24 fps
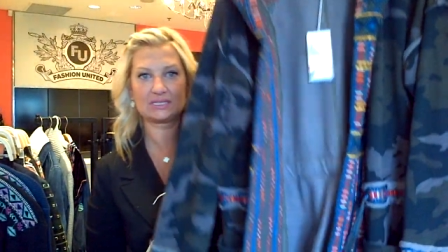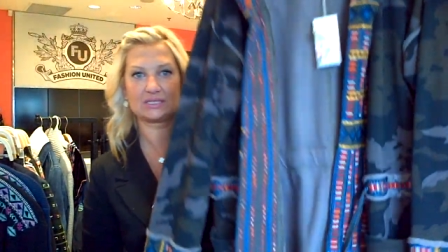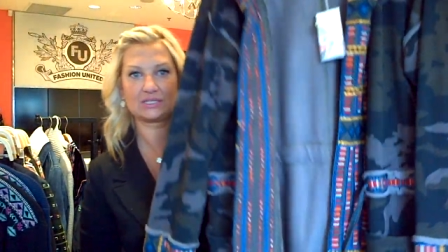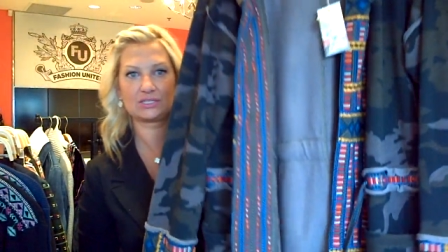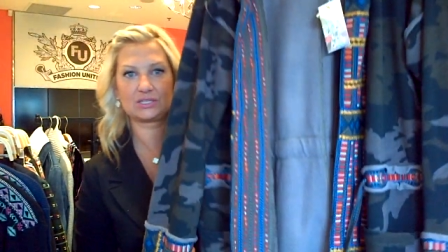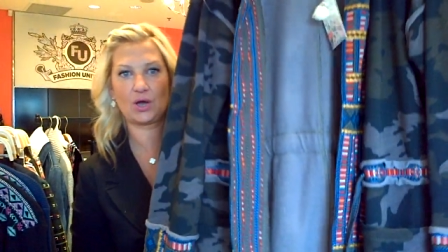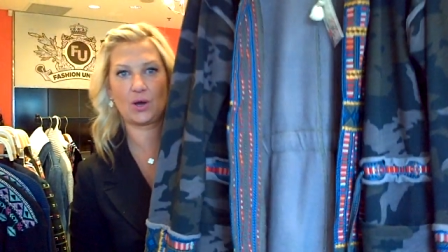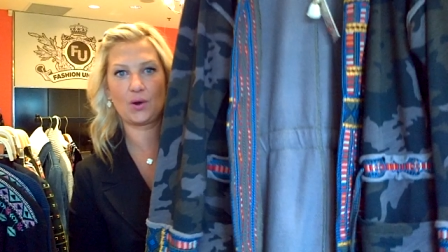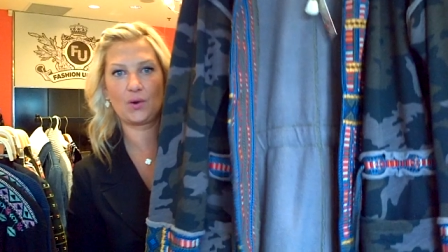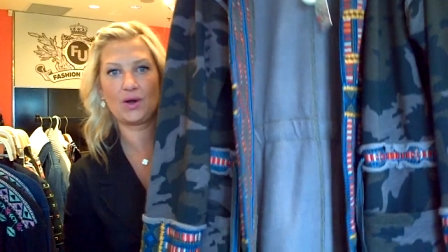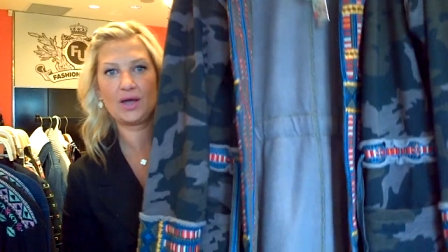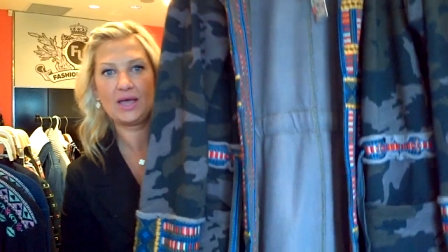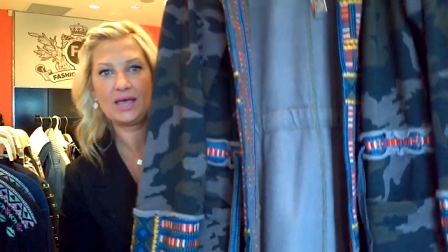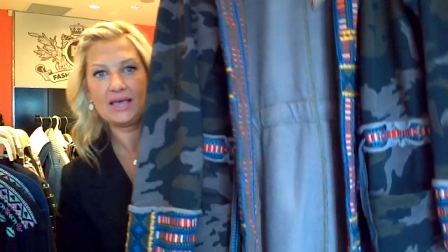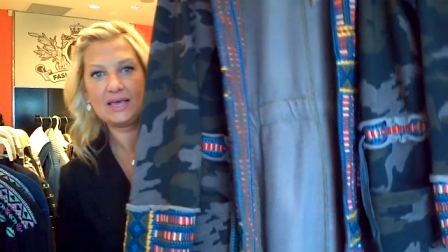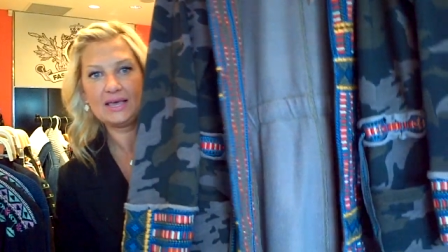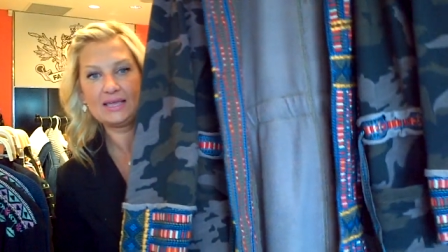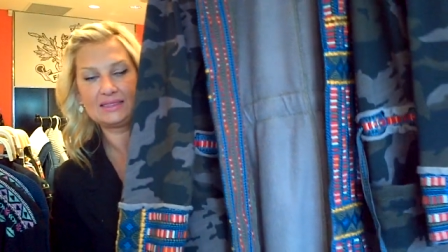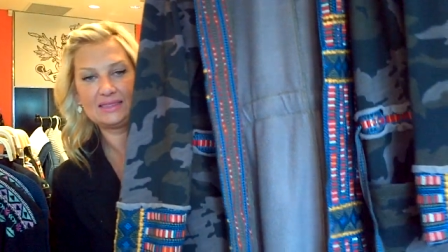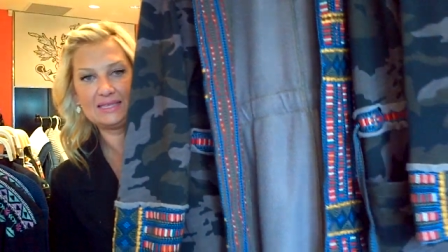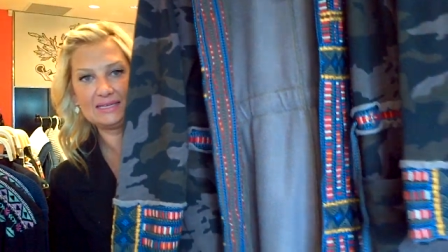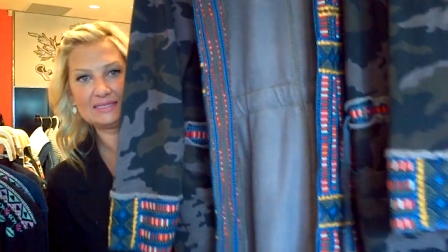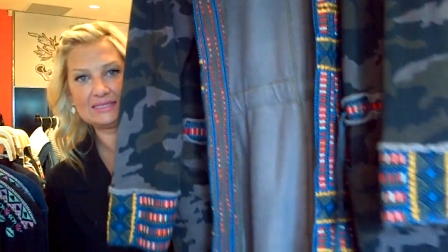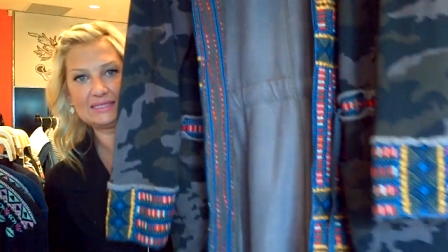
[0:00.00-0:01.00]
So
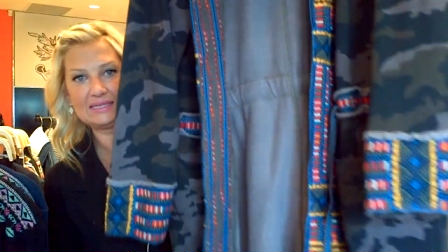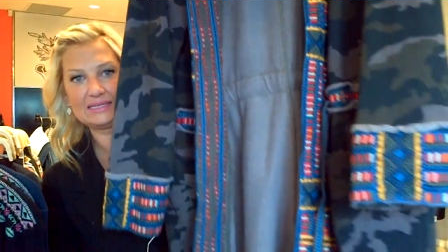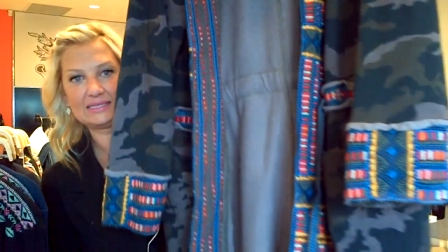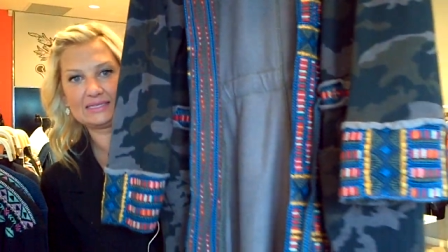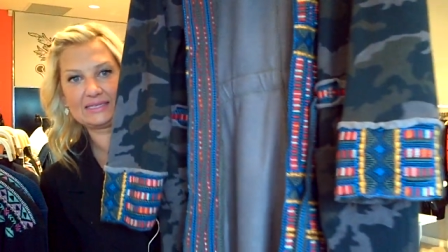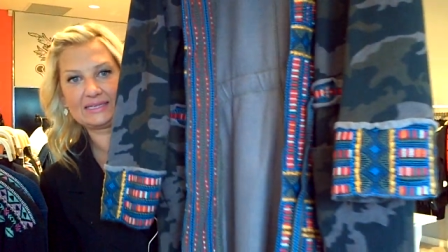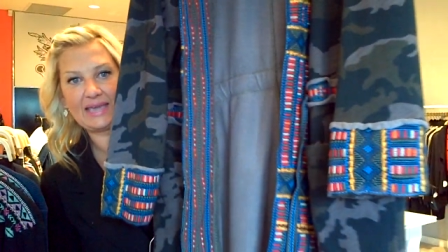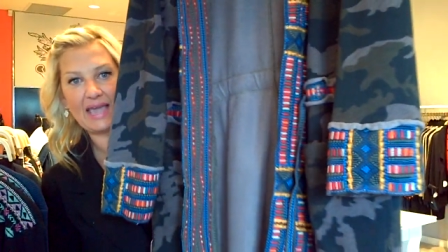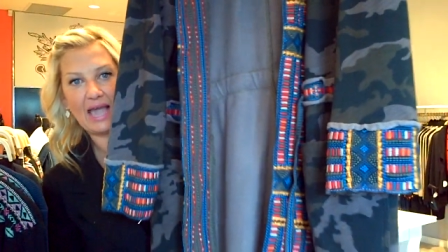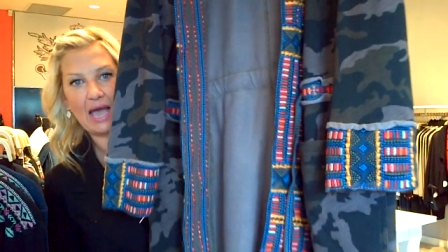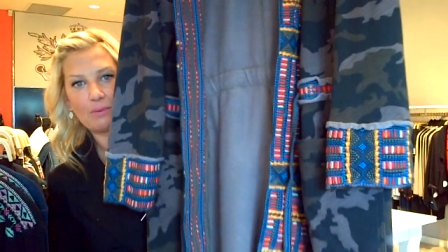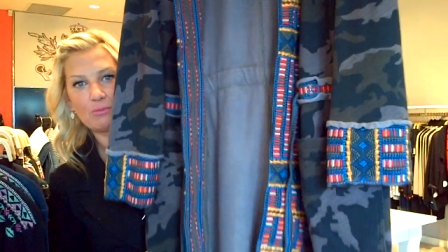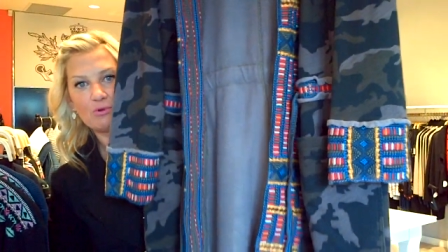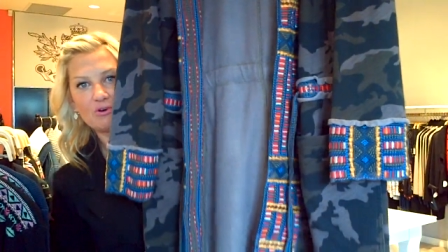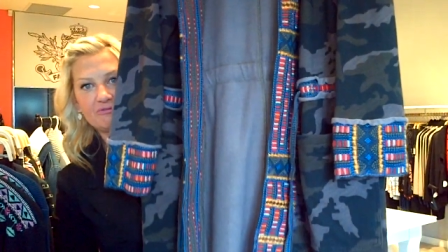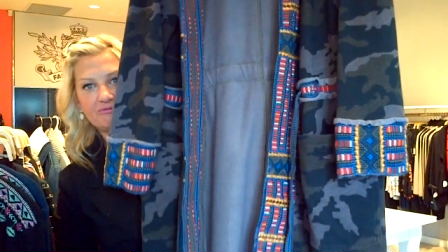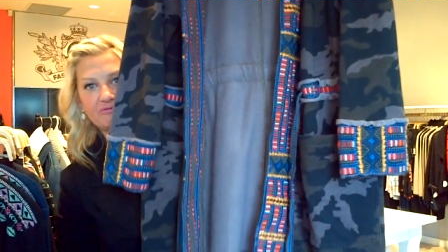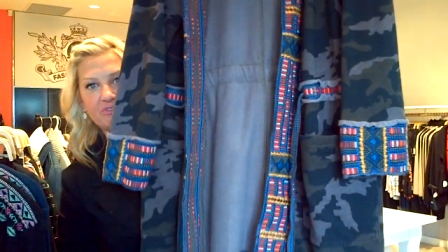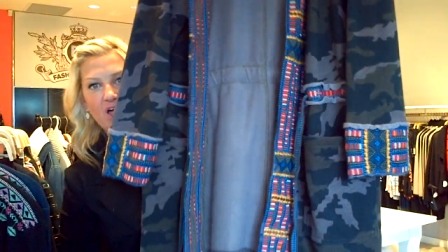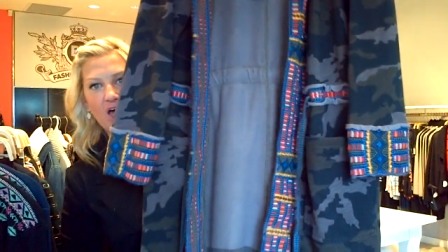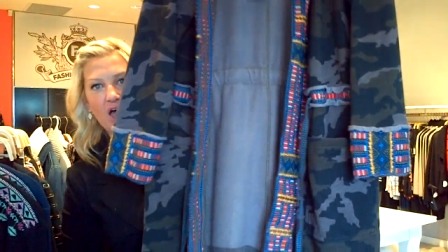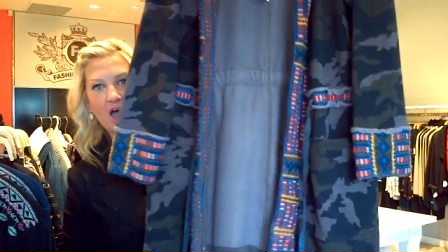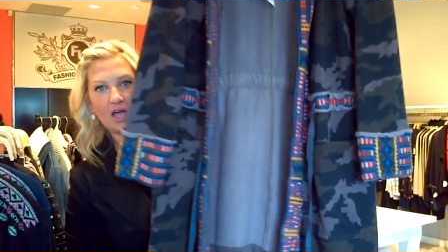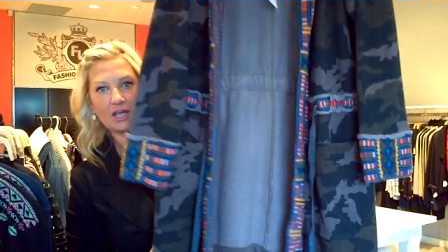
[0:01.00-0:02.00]
this is
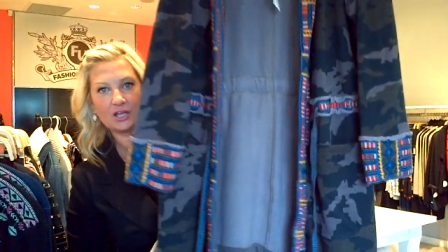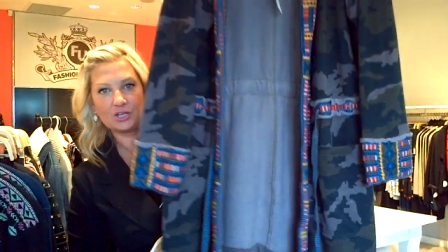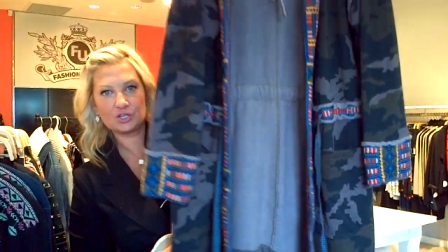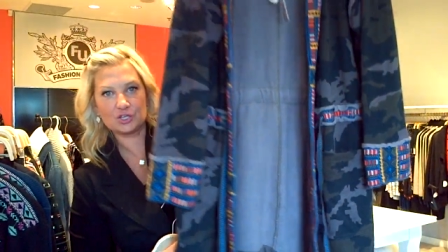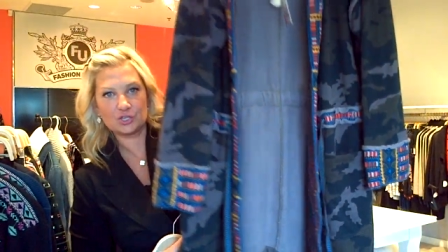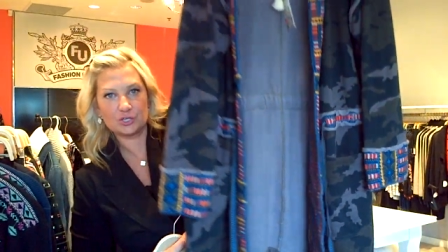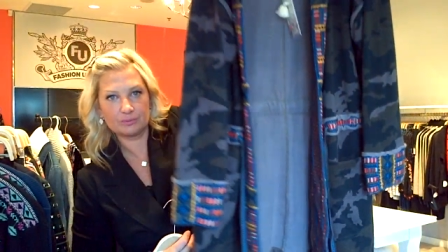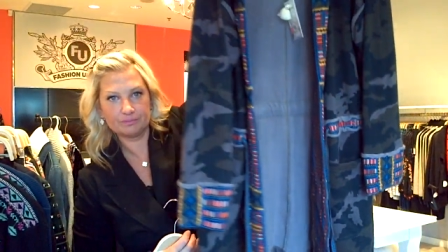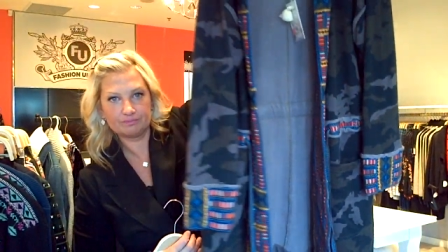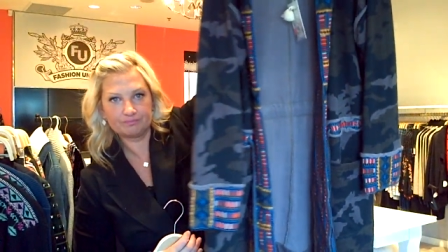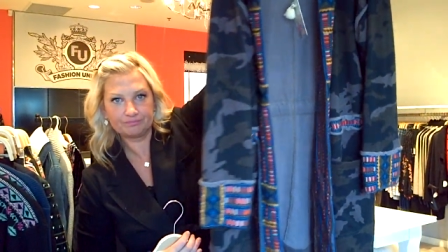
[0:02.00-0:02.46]
camouflage.